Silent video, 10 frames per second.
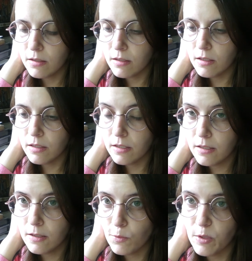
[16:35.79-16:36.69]
And I
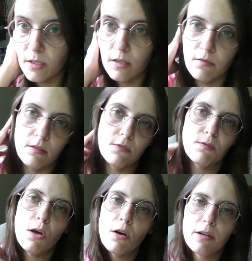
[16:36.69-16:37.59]
think that'll be the end of this
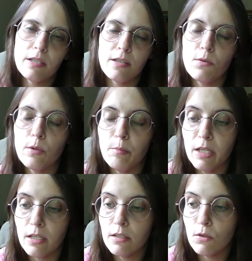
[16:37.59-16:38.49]
vlog because I don't want to
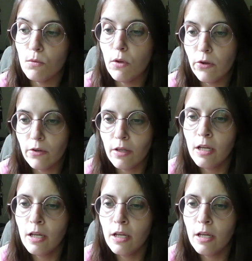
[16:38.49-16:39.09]
make it too long.